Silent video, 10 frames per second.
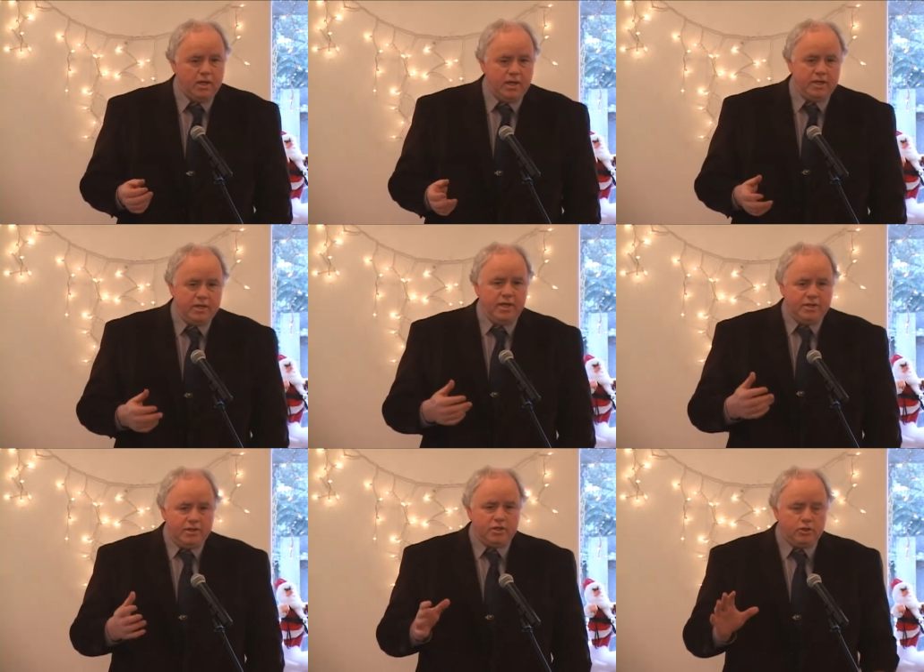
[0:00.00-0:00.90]
And,
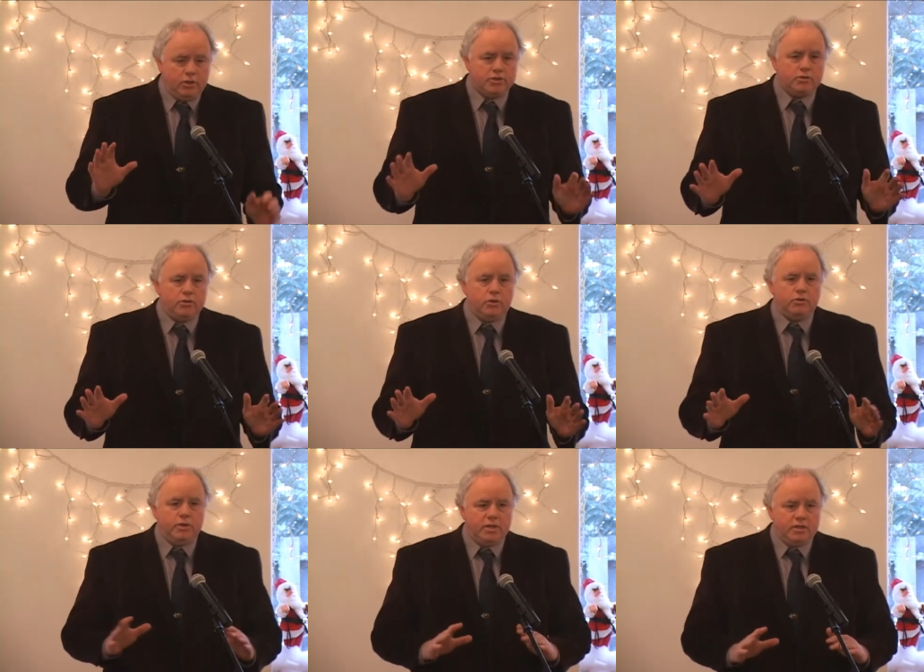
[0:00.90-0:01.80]
and close the
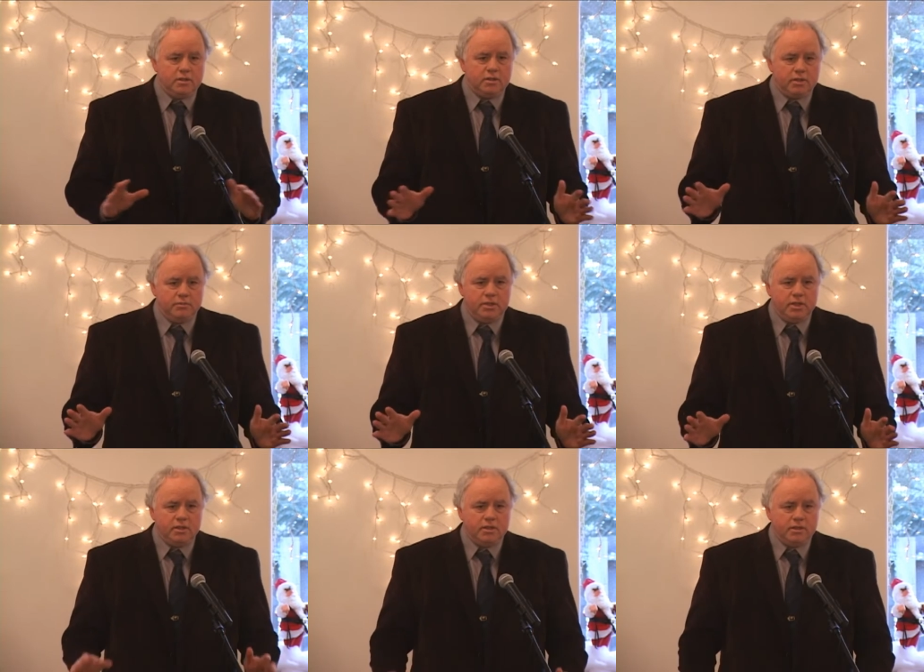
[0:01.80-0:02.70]
roadway until it can
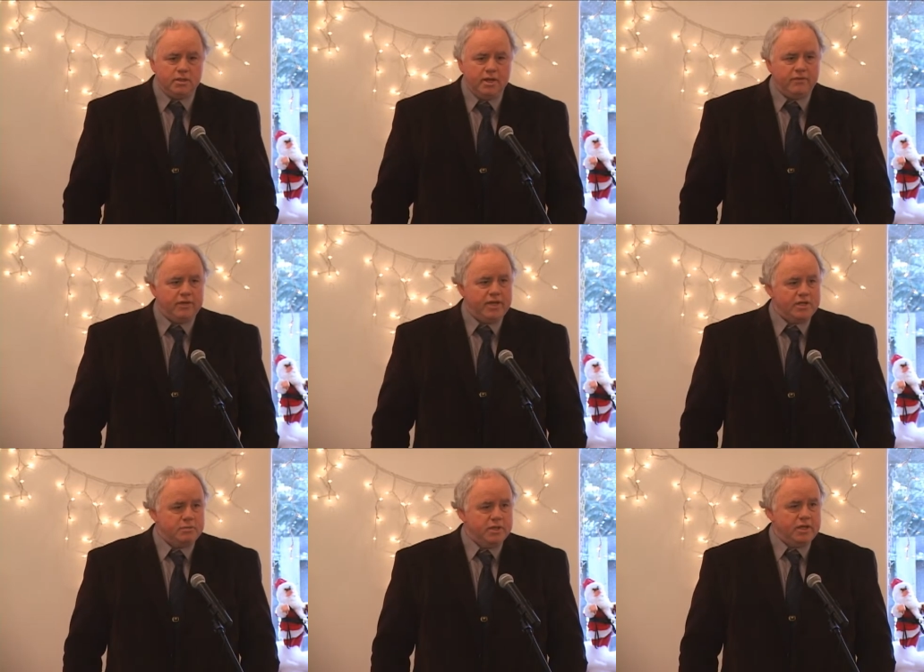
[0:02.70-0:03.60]
be the
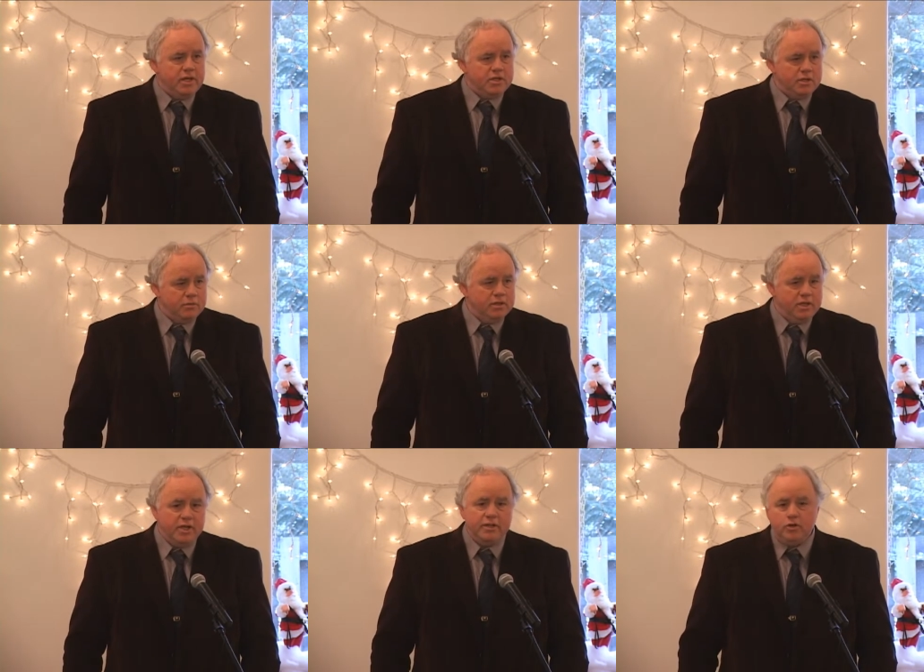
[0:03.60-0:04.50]
avalanche mitigation can be
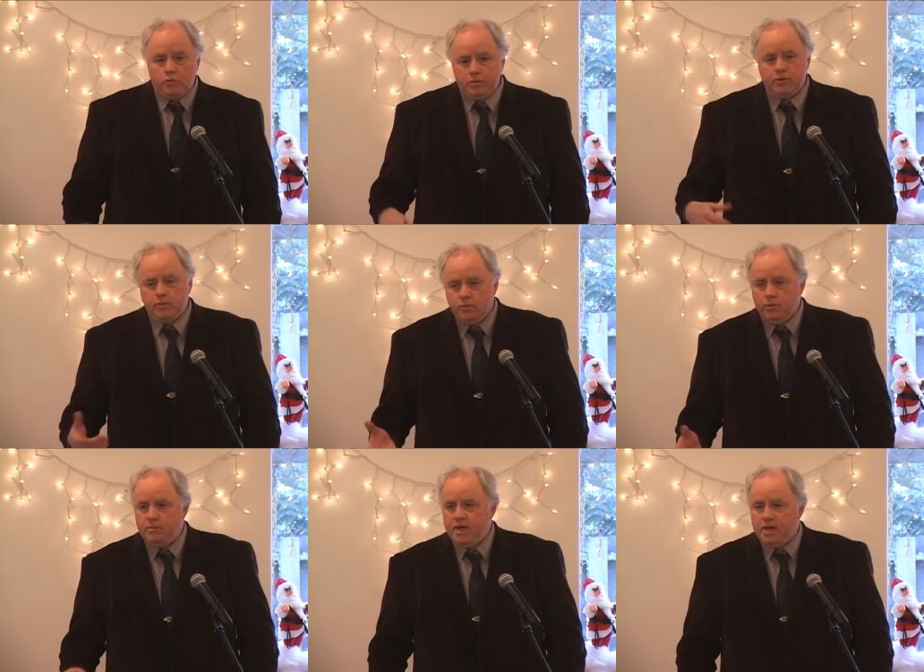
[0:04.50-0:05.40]
done, then open the
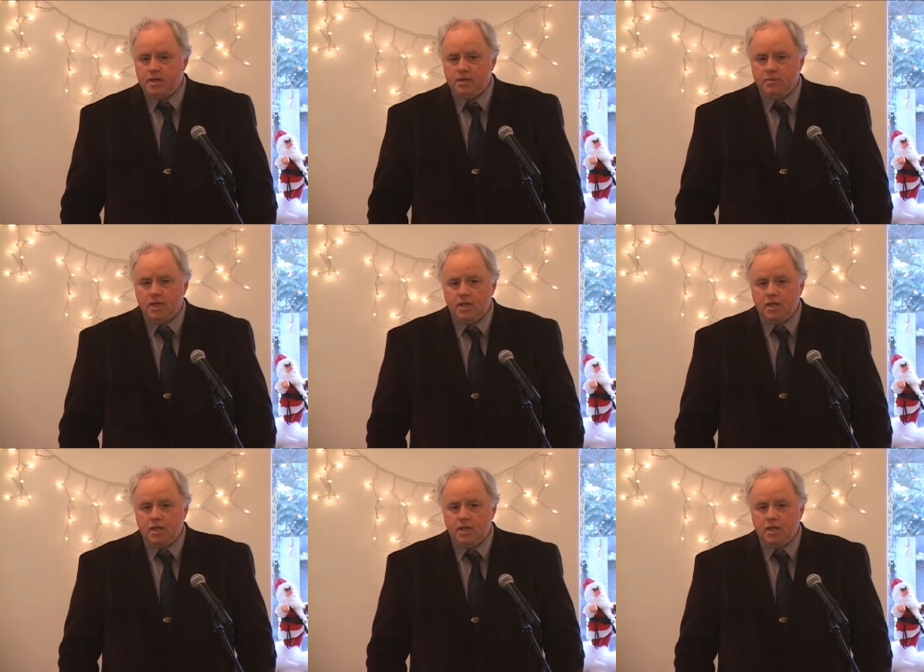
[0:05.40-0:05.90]
roadway back up.